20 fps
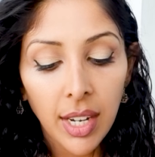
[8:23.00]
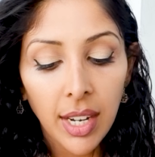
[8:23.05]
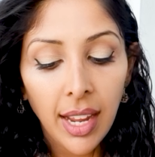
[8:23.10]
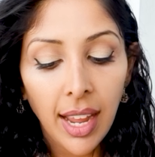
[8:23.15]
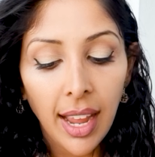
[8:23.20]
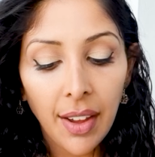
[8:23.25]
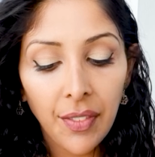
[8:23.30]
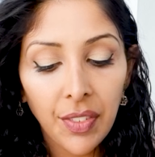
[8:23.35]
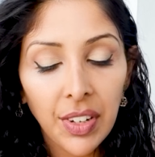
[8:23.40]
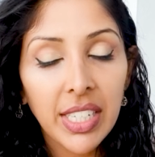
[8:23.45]

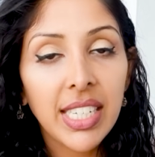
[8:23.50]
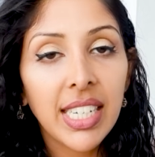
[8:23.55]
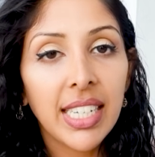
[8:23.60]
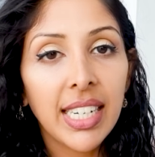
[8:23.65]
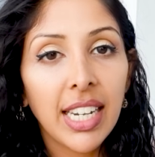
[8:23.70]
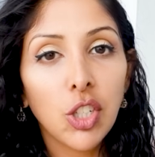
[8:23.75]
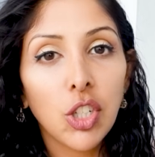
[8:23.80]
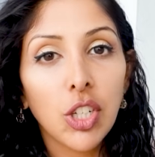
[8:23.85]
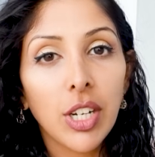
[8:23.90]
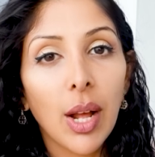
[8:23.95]
Having
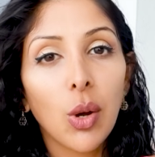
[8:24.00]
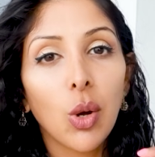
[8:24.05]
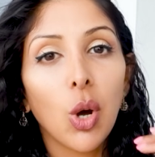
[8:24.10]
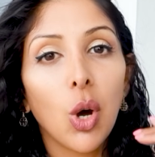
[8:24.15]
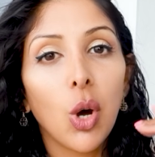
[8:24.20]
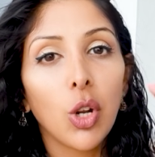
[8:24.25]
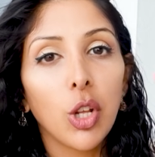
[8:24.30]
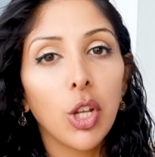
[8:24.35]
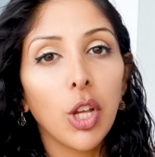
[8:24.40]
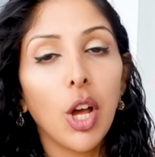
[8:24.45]
denatured
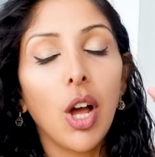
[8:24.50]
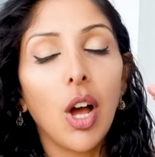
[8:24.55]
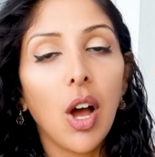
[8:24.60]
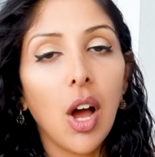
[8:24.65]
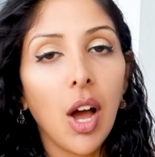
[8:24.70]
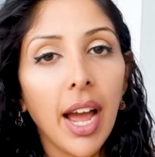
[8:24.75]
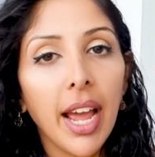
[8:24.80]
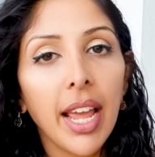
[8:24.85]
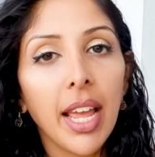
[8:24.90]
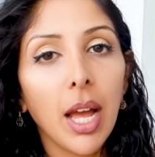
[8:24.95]
alcohol
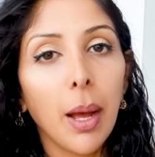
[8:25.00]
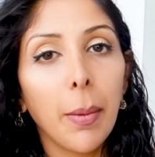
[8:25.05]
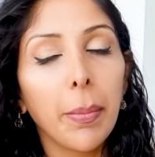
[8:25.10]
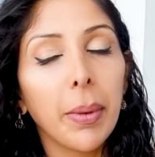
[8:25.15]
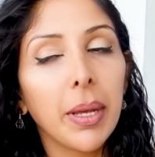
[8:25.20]
high up,